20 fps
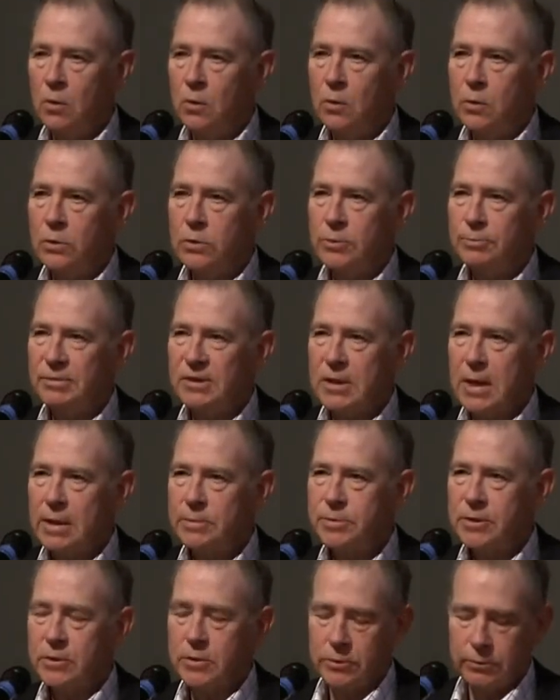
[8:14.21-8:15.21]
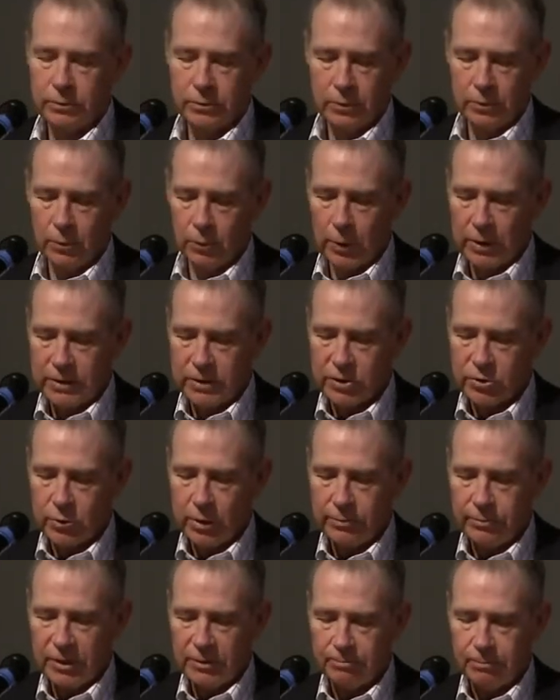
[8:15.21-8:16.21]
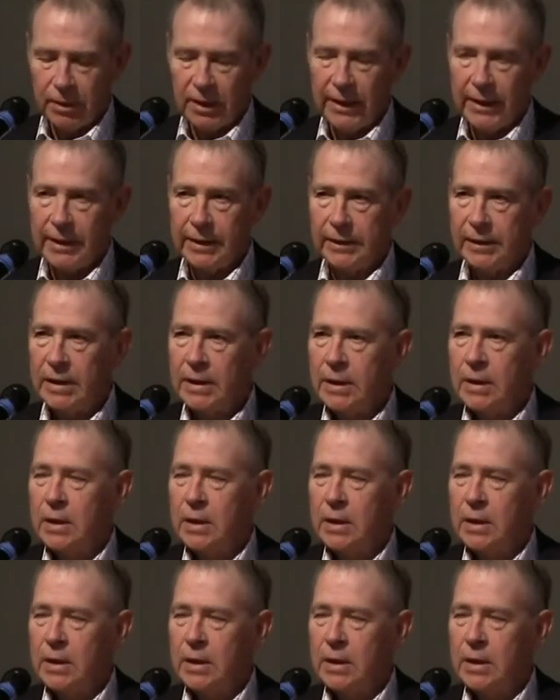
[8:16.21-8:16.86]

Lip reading: or the Topscope waste treatment plant.